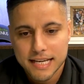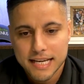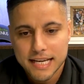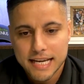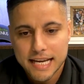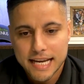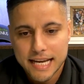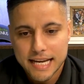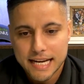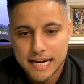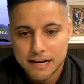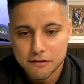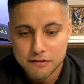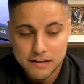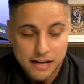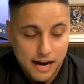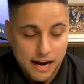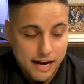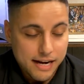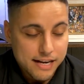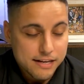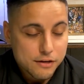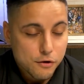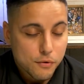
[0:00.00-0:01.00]
And I
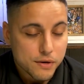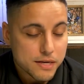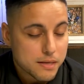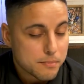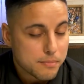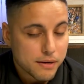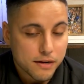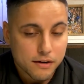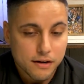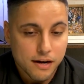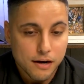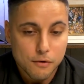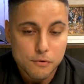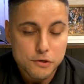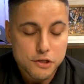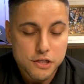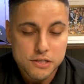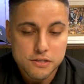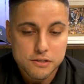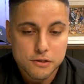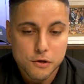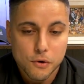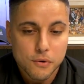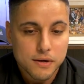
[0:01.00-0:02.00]
didn't know any better. I was
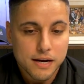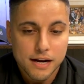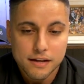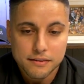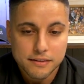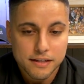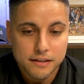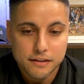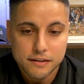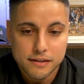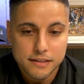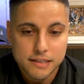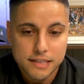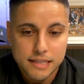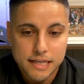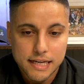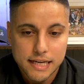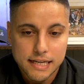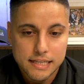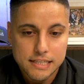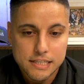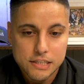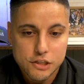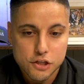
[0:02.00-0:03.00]
just going out there
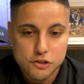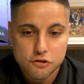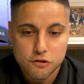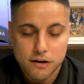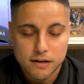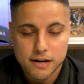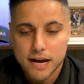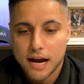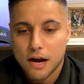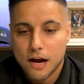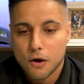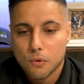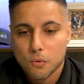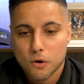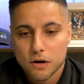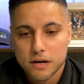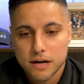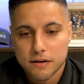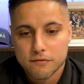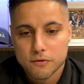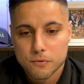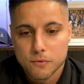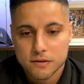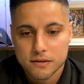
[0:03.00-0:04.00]
and just trying to outwork
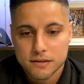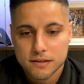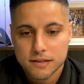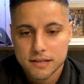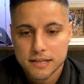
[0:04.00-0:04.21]
everyone.